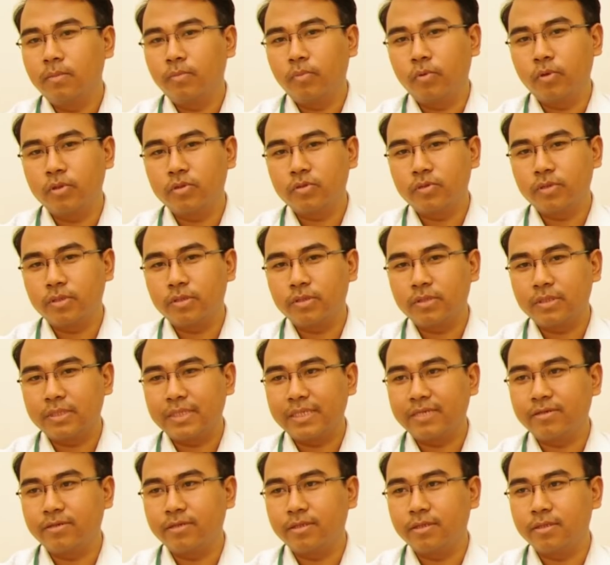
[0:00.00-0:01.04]
post-graduation
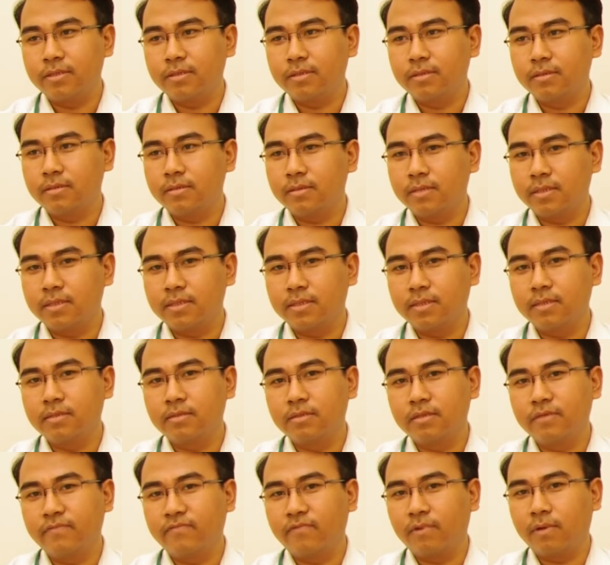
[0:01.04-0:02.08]
and
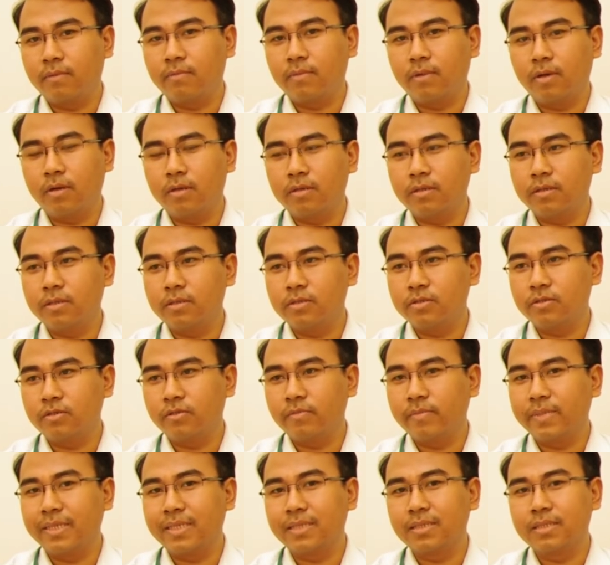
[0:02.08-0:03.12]
residency from All India Institute
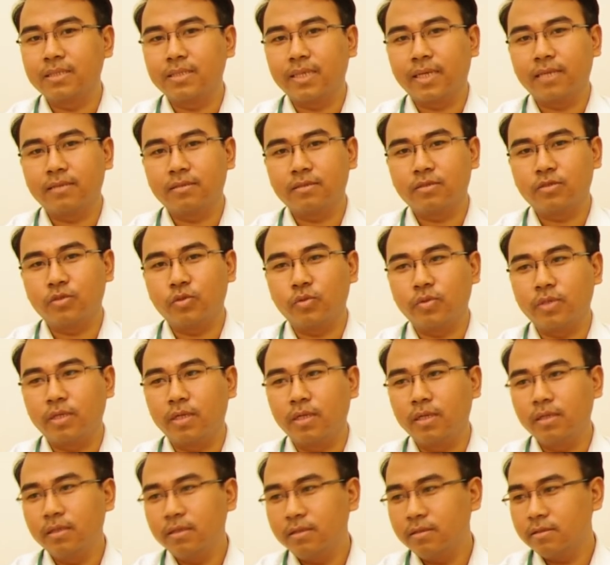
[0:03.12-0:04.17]
of Medical Sciences, New
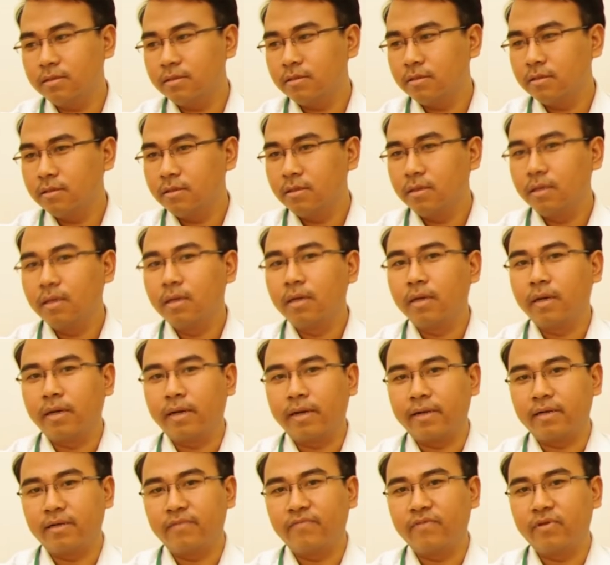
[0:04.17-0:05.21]
Delhi,
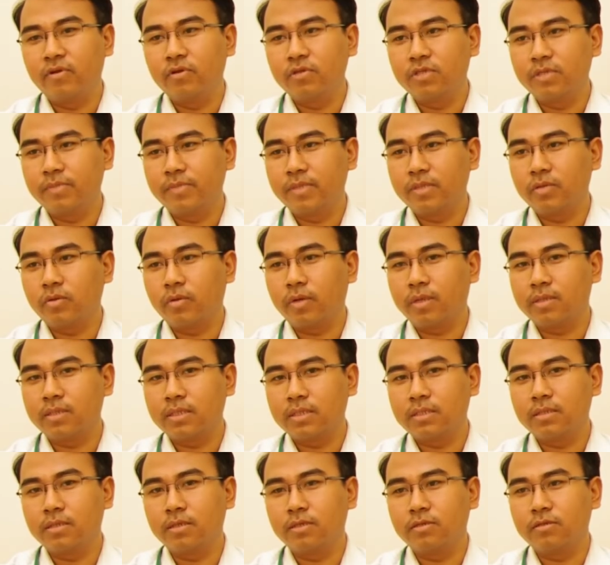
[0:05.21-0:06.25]
and a fellowship in
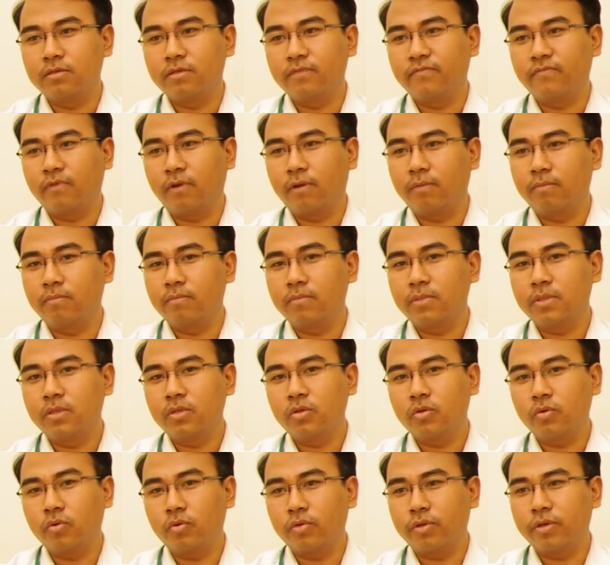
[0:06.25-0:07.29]
thoracic surgery from
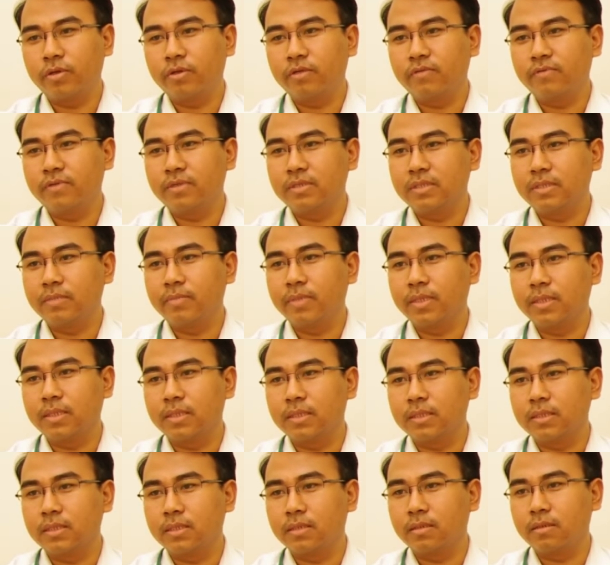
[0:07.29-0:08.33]
Korea University
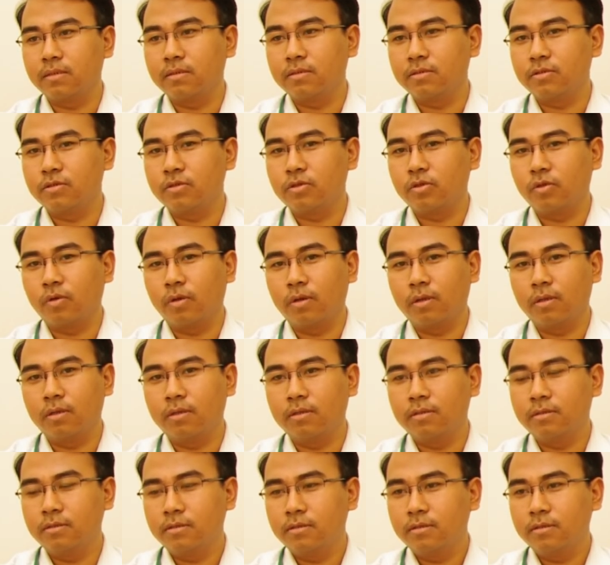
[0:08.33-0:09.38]
Medical Center in Seoul.